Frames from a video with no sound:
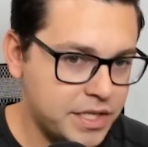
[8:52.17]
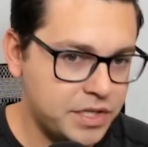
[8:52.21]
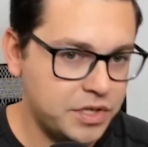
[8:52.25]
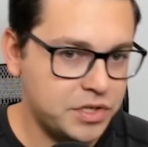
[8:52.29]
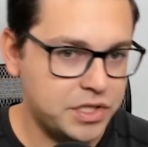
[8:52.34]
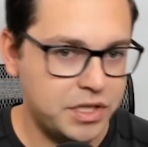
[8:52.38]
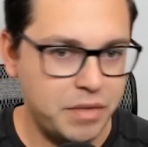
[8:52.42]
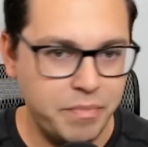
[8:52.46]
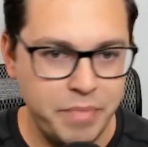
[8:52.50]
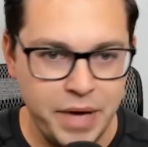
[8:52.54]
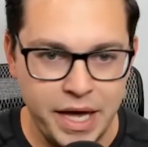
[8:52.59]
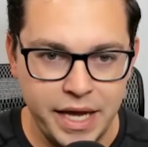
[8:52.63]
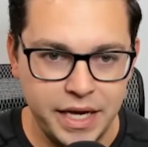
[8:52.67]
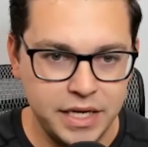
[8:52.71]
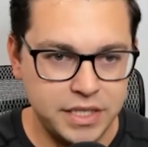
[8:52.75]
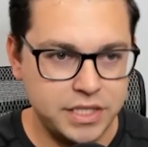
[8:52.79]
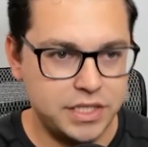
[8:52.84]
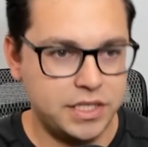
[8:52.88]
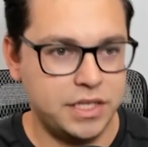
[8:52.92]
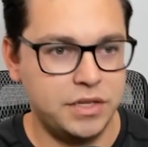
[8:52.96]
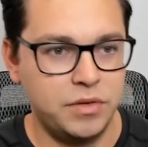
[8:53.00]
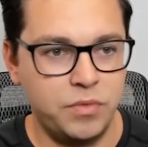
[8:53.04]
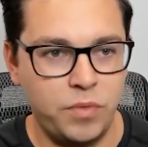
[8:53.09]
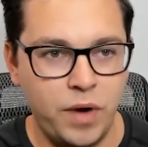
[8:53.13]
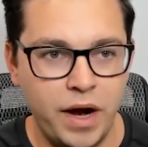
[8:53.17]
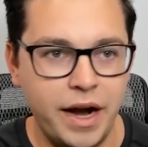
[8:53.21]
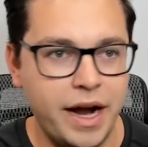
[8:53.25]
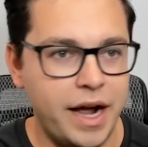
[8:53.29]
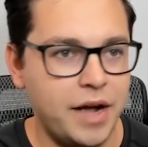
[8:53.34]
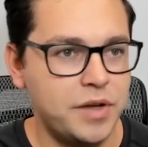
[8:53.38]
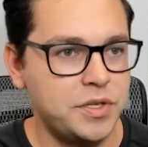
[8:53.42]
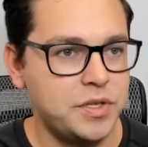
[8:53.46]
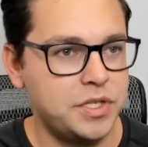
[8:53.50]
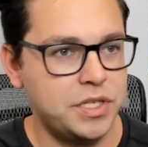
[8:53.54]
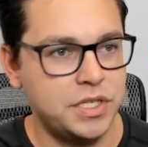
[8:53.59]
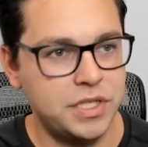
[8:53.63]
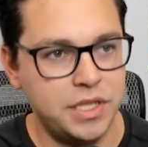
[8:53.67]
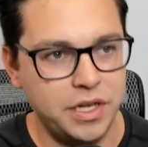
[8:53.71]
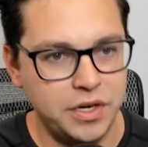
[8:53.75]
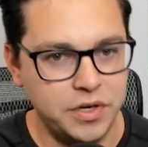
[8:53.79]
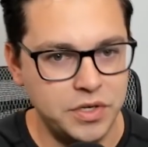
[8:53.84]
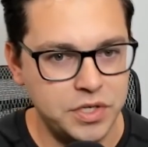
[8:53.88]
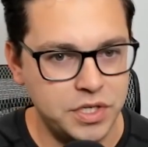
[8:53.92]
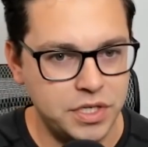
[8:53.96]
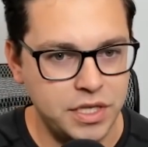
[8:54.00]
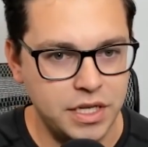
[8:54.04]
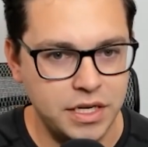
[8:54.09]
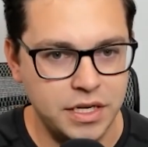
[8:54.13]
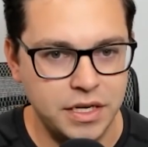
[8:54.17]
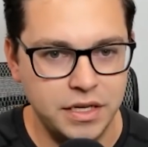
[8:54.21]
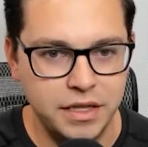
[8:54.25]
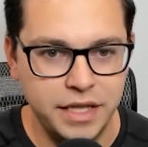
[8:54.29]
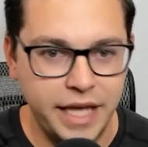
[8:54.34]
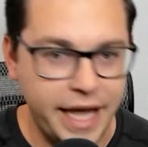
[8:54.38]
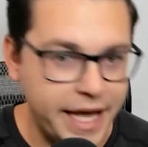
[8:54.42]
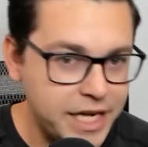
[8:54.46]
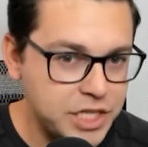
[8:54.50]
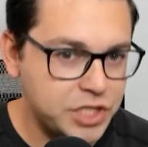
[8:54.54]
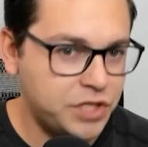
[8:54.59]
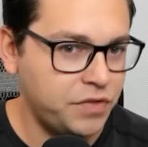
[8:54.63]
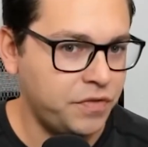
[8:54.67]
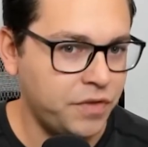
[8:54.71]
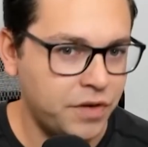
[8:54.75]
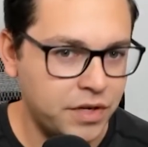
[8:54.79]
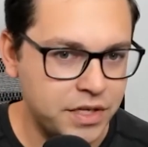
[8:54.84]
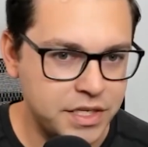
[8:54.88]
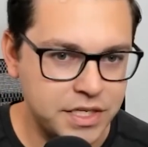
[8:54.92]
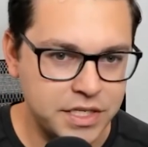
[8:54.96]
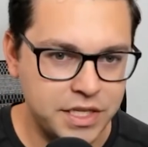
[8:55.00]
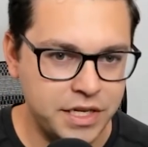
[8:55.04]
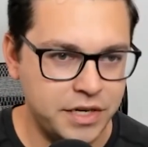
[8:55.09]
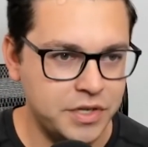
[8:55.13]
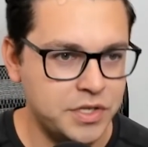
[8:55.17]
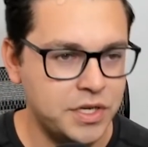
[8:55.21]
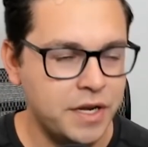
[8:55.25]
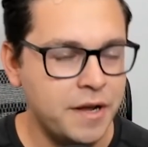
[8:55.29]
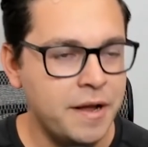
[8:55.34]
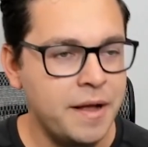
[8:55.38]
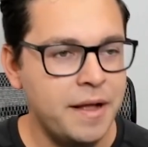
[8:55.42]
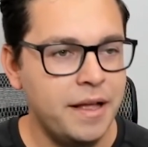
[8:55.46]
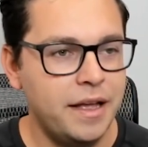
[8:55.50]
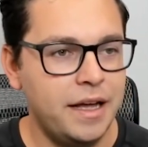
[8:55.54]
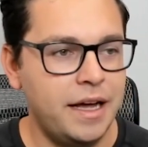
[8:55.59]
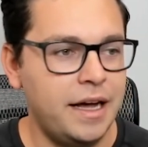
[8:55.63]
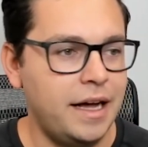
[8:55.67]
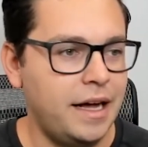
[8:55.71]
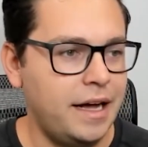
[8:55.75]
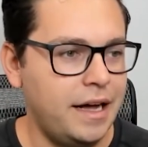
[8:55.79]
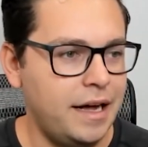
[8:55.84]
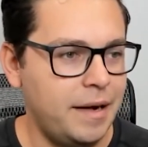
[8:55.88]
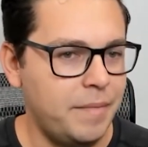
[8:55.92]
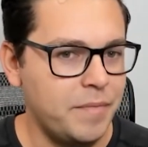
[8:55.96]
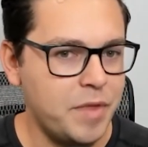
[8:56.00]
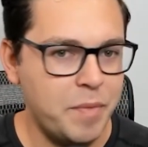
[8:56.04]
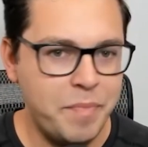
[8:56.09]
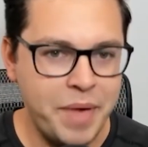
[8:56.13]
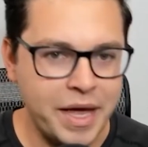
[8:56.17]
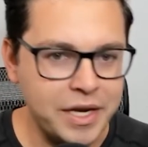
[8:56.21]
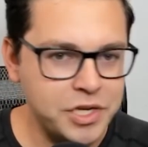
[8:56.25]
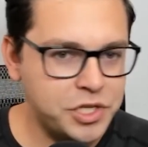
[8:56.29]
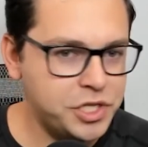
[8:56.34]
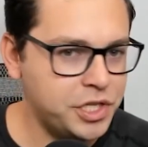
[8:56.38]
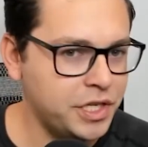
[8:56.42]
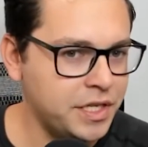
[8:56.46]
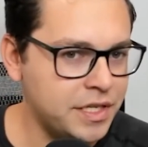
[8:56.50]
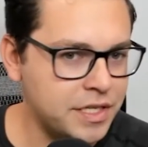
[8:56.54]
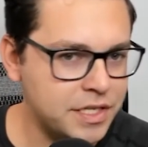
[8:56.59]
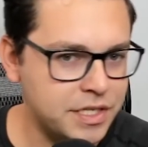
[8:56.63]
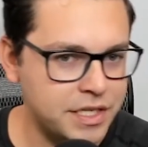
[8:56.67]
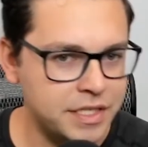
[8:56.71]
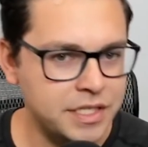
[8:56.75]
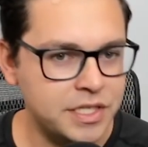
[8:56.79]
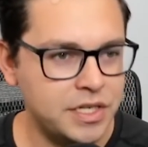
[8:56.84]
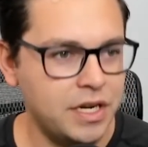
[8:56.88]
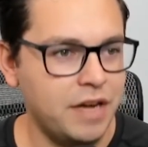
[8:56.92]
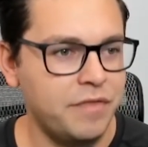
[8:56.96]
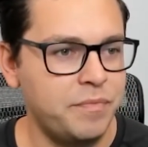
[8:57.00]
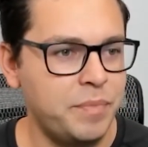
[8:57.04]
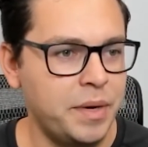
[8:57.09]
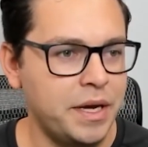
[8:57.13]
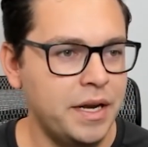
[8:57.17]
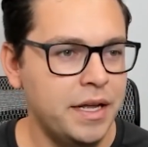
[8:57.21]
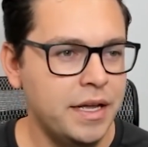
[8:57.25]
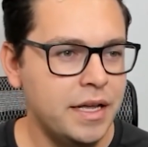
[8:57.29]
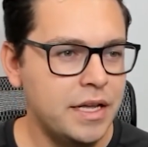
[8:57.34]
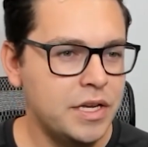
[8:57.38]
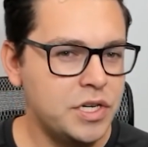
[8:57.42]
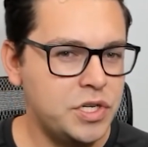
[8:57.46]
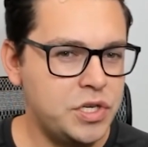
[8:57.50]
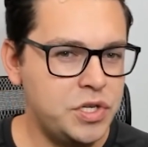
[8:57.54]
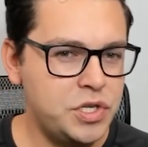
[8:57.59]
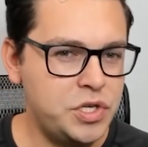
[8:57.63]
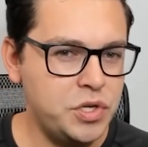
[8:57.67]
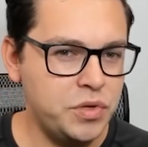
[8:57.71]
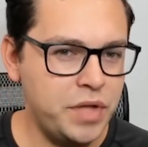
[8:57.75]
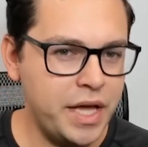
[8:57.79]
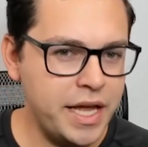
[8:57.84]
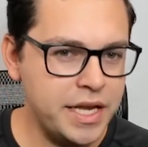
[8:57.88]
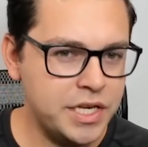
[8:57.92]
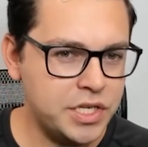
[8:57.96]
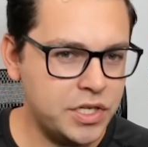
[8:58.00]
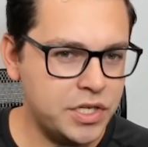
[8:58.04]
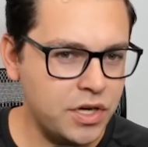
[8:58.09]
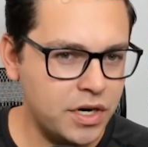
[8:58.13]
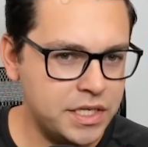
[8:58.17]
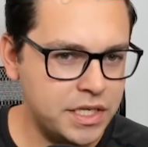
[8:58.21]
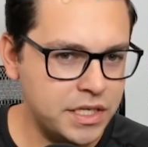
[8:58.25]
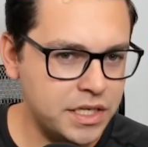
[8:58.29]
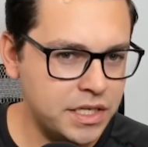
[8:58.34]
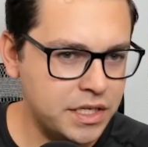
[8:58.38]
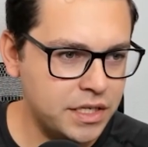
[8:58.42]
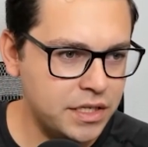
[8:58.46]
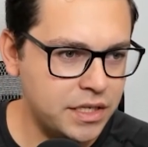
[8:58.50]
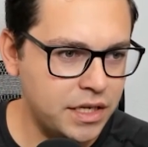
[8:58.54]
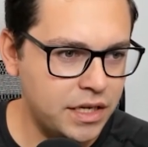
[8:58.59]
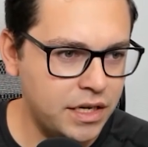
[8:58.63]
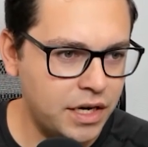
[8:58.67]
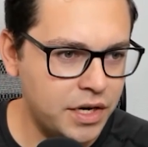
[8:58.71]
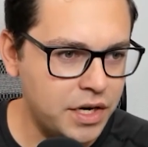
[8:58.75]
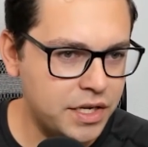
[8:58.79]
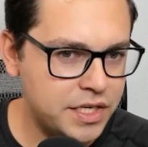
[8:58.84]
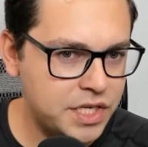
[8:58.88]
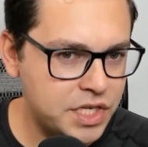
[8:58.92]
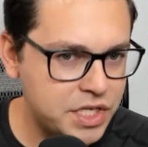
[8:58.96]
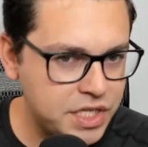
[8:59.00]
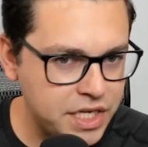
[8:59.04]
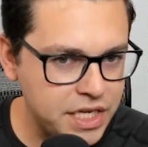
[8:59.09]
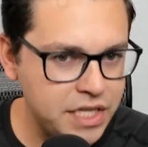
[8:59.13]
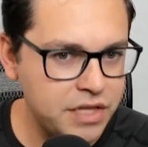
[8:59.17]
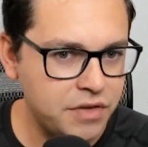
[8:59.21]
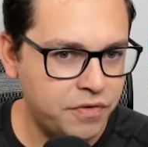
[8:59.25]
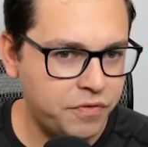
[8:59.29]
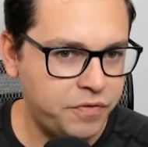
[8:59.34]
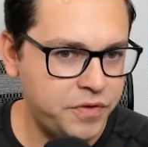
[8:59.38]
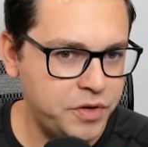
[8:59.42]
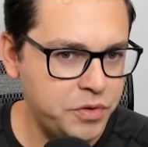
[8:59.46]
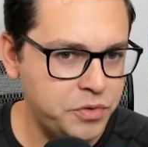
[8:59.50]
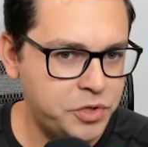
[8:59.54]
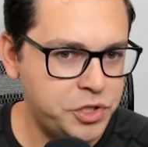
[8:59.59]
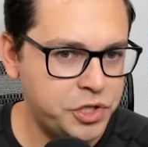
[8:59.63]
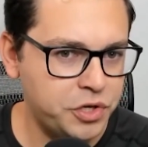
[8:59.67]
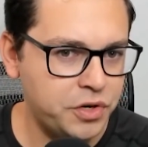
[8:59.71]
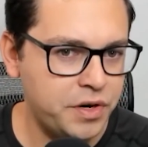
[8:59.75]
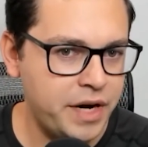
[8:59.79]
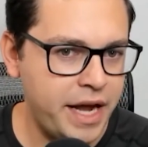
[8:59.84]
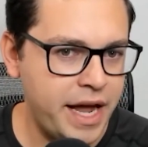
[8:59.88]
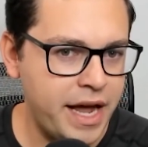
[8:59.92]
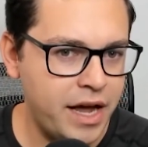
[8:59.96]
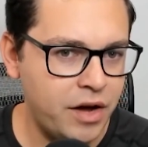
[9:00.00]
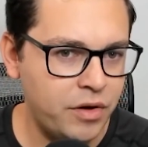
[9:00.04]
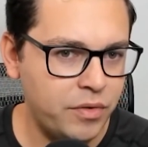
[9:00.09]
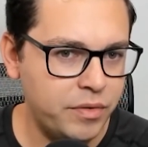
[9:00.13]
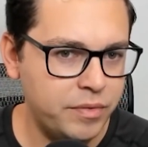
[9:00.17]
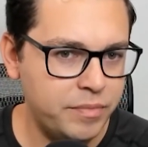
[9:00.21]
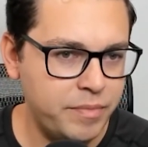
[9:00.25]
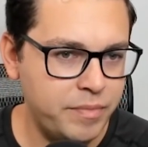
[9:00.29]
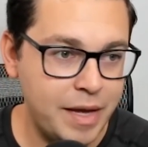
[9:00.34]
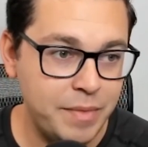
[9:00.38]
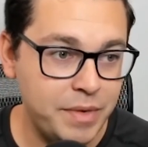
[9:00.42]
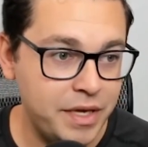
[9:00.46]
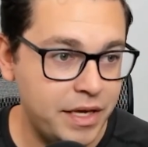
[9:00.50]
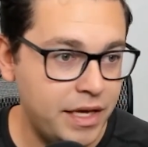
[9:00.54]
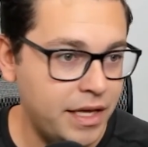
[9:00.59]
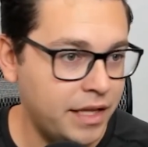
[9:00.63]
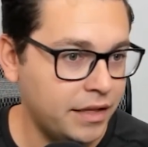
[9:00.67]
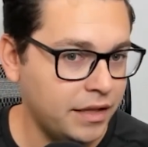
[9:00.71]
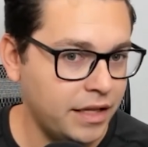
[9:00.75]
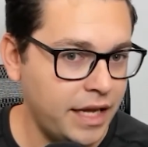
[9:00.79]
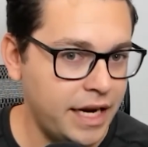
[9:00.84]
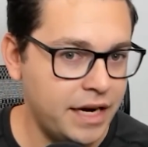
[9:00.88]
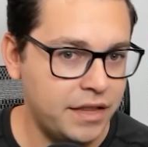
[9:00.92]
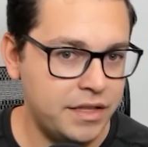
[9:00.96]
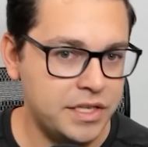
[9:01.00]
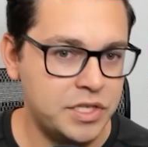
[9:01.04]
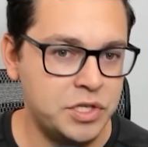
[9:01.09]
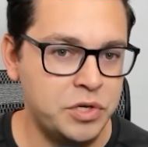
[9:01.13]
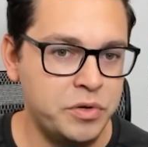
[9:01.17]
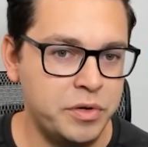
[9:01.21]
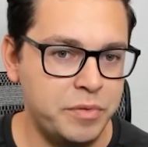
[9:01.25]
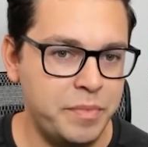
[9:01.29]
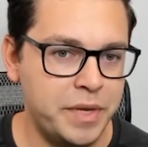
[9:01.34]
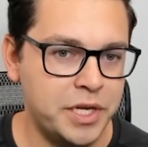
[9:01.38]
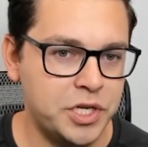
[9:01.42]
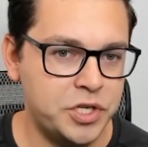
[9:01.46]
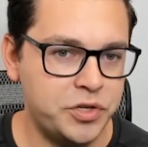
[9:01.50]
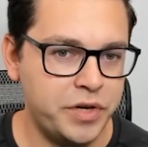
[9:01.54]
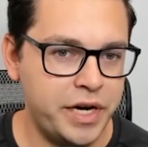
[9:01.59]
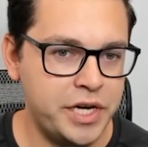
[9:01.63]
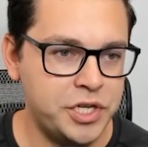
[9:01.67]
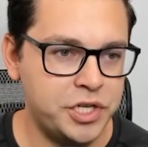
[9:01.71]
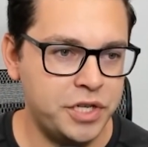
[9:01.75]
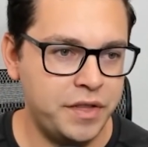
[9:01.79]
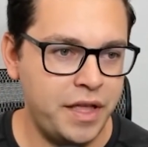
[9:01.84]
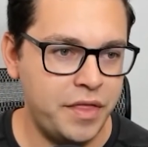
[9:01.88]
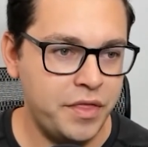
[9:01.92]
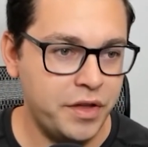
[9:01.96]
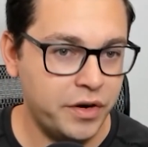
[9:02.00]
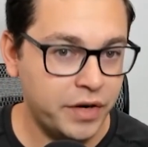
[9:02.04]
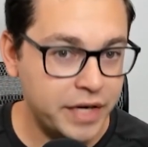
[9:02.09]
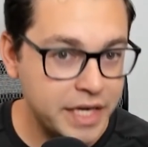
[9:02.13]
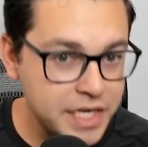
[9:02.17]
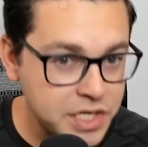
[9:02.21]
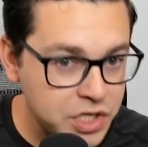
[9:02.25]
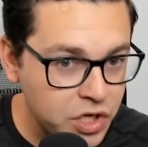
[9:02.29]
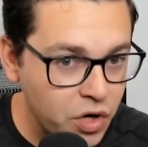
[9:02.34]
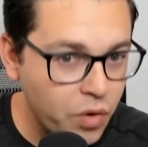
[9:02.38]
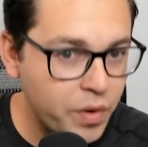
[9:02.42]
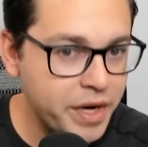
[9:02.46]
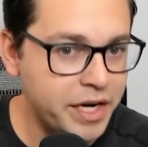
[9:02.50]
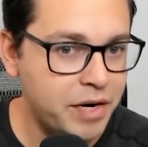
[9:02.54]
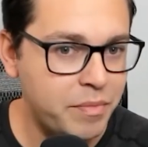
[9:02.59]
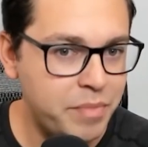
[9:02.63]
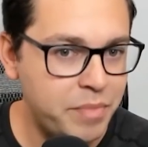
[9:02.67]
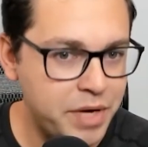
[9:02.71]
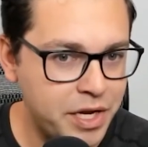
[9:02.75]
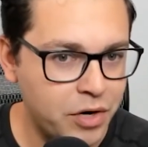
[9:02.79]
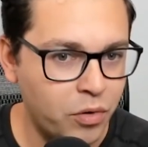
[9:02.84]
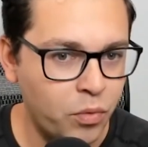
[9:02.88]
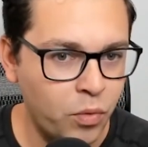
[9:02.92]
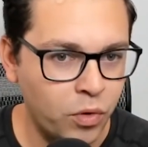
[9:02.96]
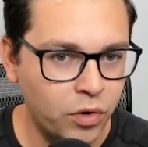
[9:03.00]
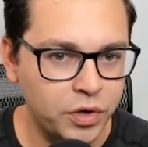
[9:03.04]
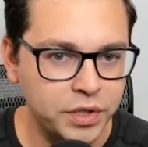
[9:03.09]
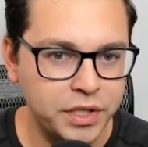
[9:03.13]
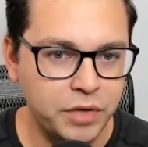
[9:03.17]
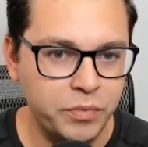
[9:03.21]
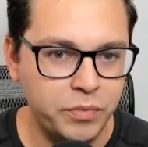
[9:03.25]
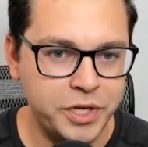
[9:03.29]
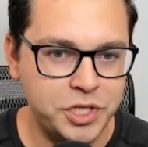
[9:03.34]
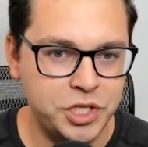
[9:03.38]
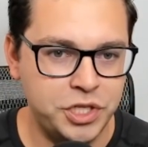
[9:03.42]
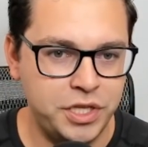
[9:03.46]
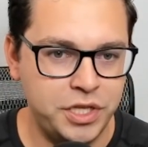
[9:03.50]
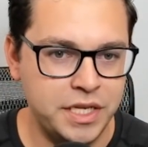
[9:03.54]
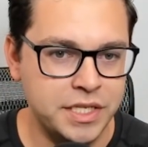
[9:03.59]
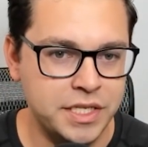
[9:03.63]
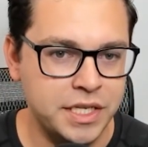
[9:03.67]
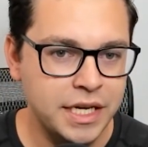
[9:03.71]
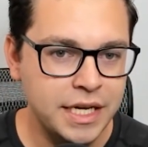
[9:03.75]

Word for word: There's the banks and the wirehouses. There's the the hedge funds. There's um, the pensions and stuff. But do they start to uh, see the future now, maybe in light of this new administration, that there is going to be a world in which these